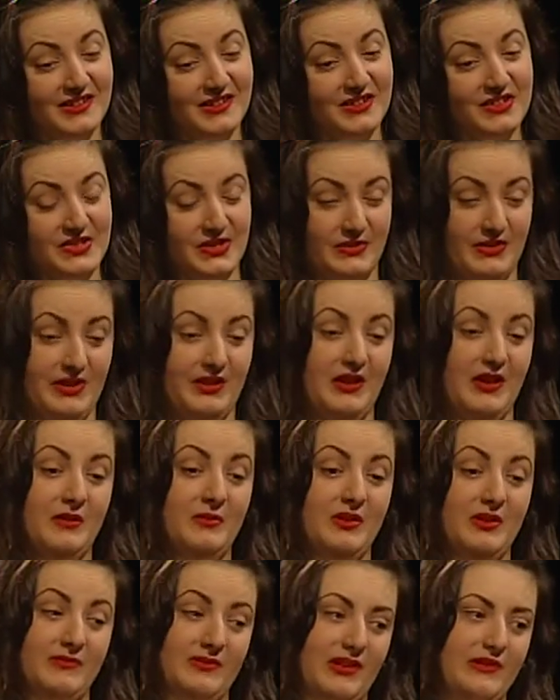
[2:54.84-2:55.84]
so I came
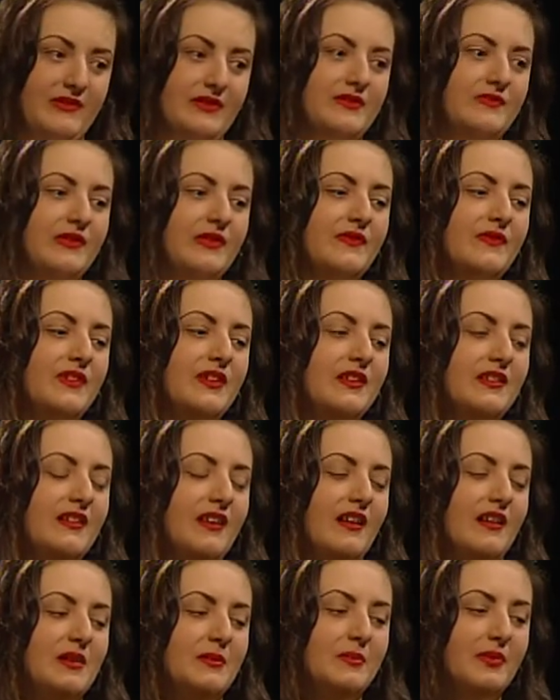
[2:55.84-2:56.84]
here when I was 15.
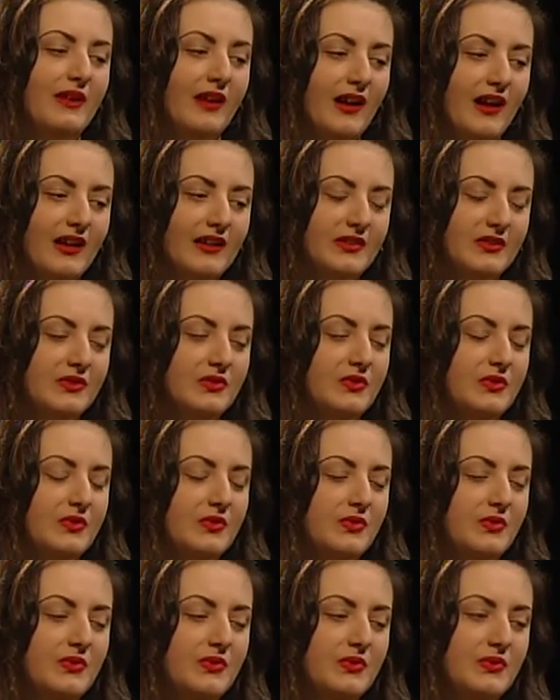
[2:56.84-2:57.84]
I applied
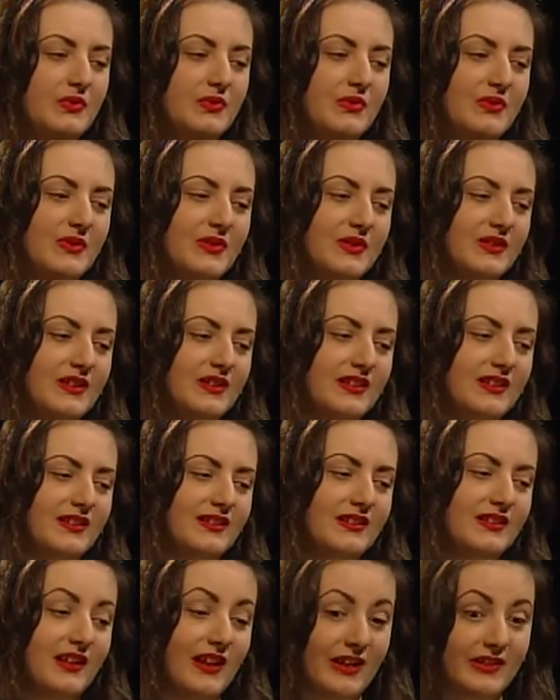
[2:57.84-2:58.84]
to
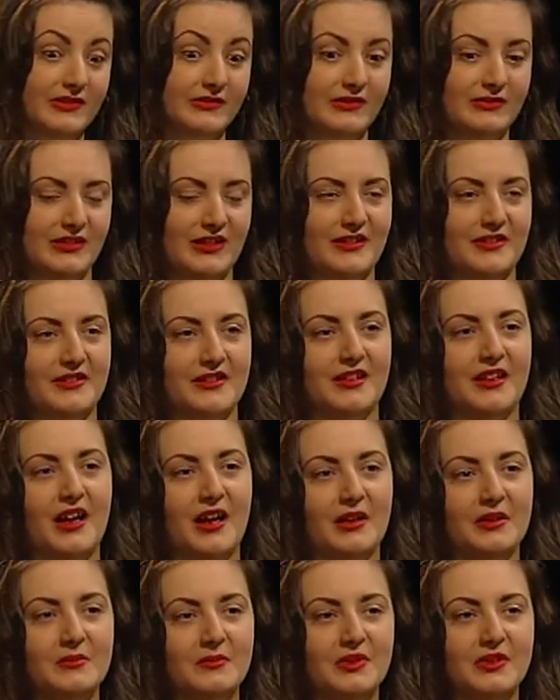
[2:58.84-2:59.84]
the Idyllwild Arts
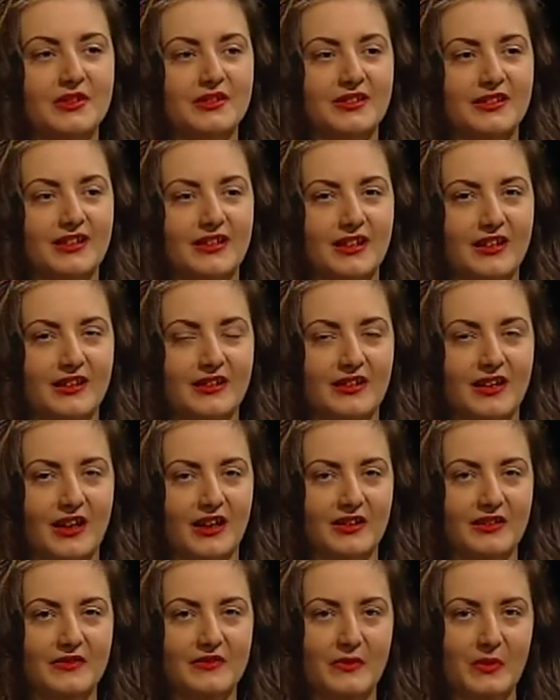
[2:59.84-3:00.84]
Academy in mm
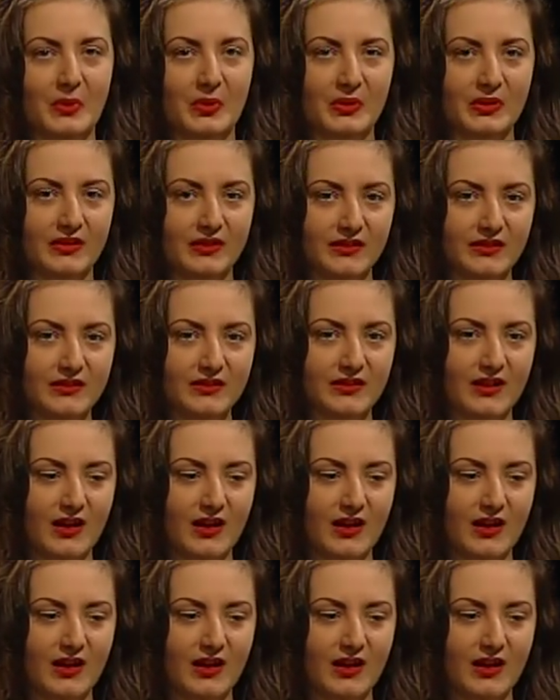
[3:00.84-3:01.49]
California,